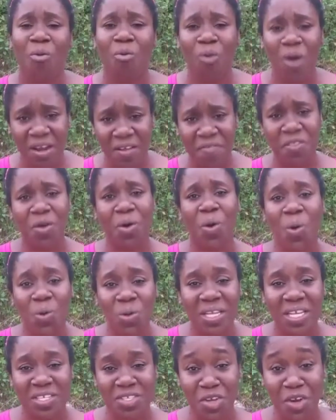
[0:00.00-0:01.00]
One of the
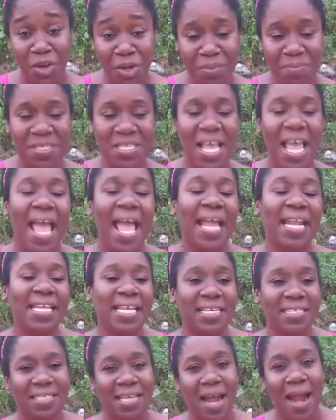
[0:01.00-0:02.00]
oldest herbs. And
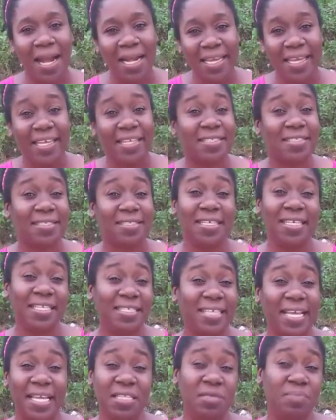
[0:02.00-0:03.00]
yes, garlic, it
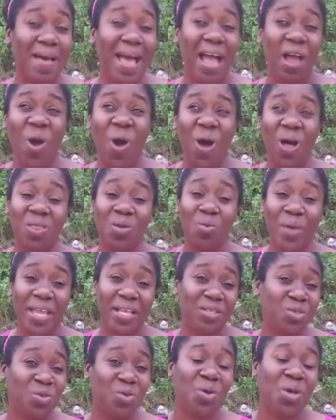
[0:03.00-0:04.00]
dates back all the way
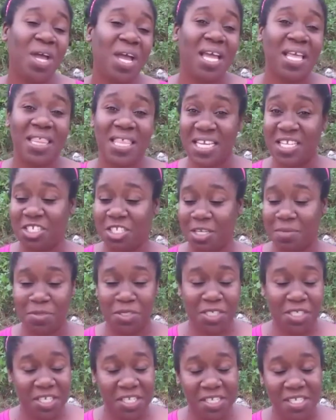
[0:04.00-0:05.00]
to the
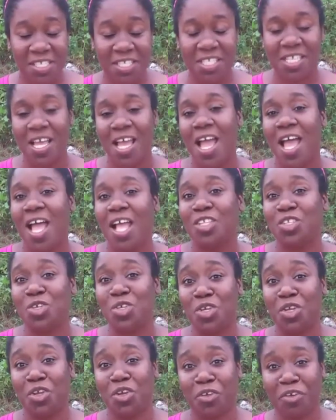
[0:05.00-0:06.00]
Egyptians, to
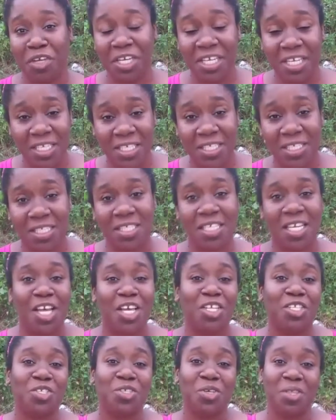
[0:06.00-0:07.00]
the Greeks,
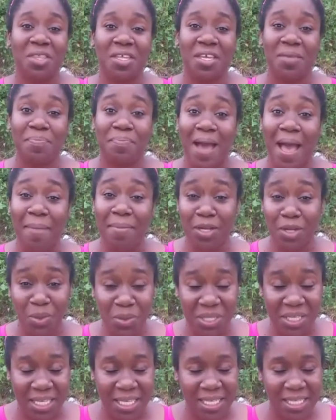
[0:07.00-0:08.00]
to the
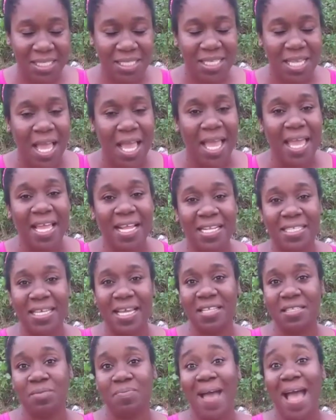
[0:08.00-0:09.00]
Babylonians. It
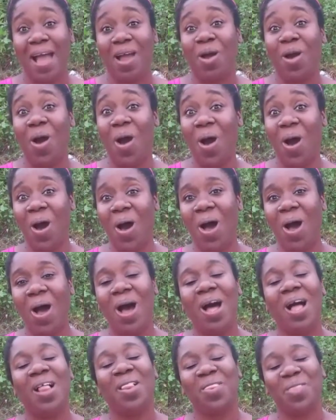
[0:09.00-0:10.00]
dates back
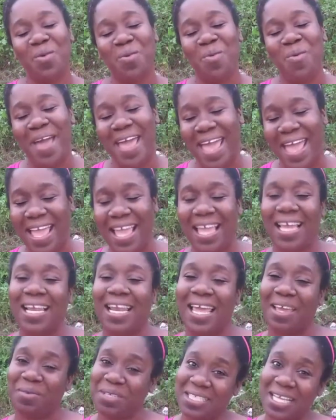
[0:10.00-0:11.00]
all the way,
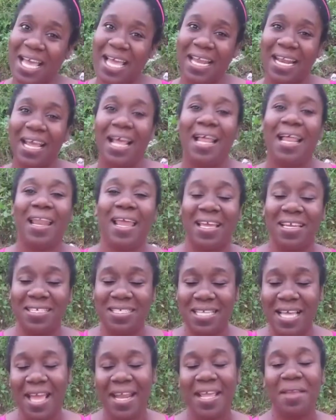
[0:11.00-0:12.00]
like I
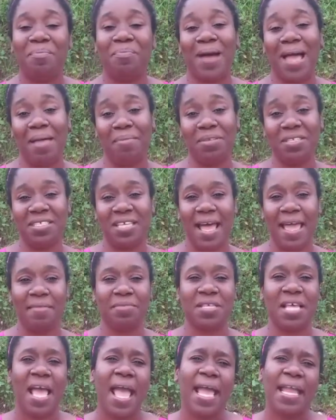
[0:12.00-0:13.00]
said, in Bible
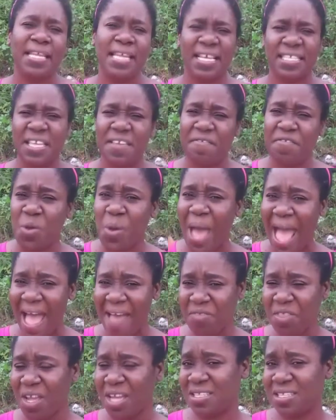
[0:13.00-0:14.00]
times. And yes, if you
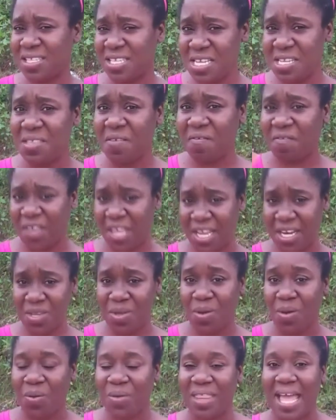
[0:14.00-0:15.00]
have not seen the
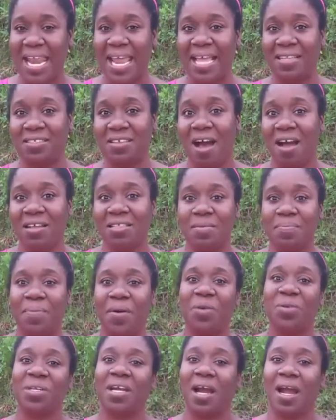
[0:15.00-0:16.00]
video that I talked
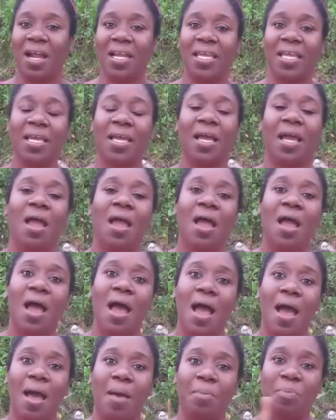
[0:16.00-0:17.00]
about garlic
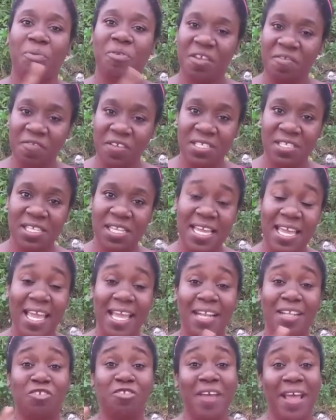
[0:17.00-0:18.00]
previously
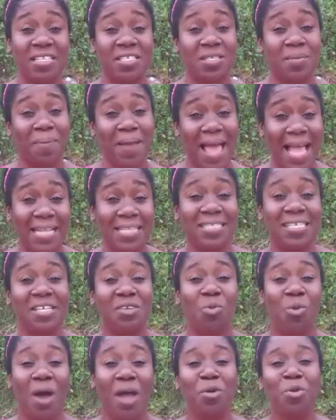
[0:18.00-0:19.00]
in
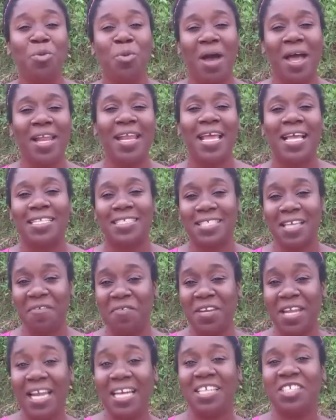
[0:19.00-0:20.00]
Transplanting 101,
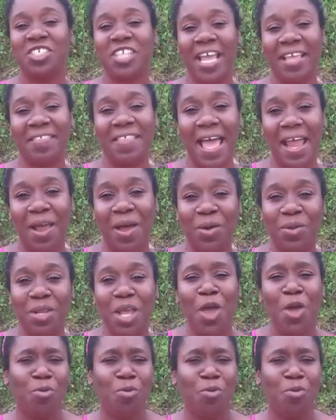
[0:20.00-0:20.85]
definitely check that out.